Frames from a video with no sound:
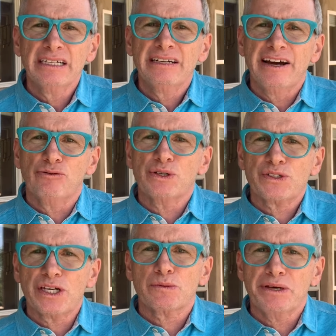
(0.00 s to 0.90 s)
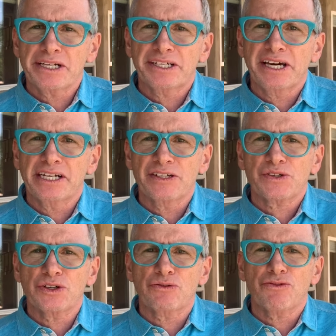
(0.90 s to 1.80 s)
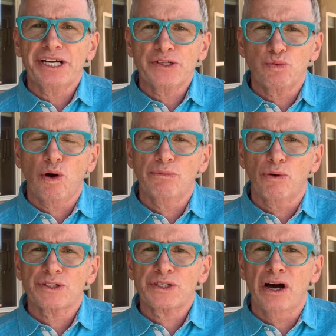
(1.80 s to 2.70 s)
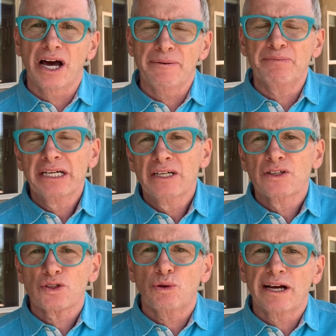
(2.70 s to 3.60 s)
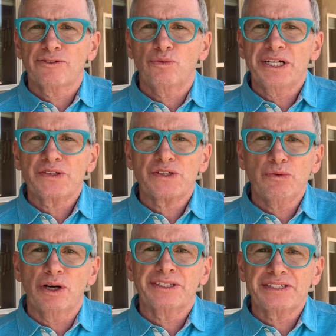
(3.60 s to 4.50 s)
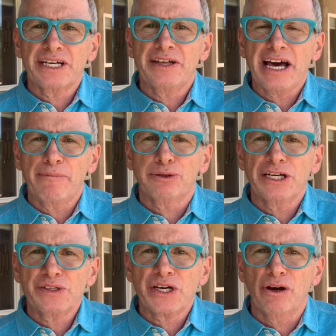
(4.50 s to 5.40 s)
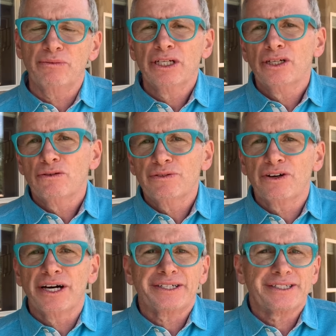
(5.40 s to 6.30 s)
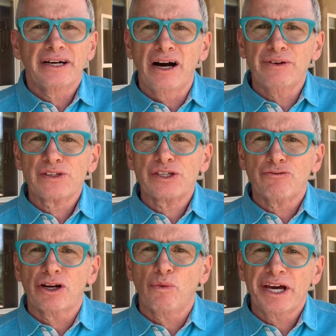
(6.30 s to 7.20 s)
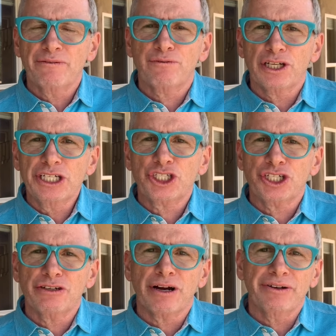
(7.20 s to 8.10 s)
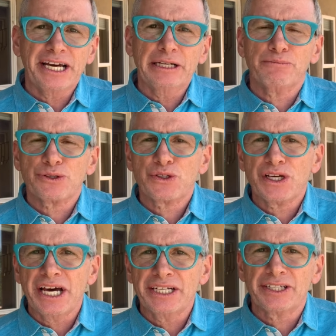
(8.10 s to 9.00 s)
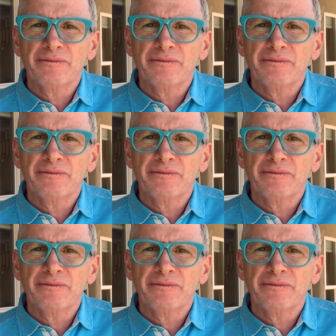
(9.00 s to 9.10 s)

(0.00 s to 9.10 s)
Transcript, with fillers: Everyone says Bank of Canada is going to raise one more time, so we'll have to wait and see what uh, that plays out. We've got uh, obviously runaway inflation around 8%,